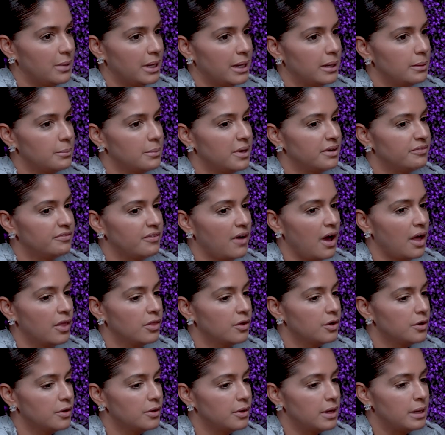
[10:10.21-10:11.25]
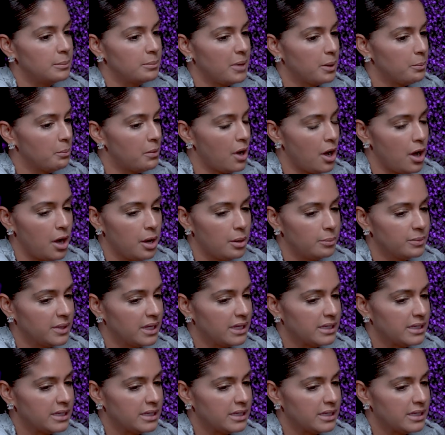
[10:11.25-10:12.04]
my father and my mom,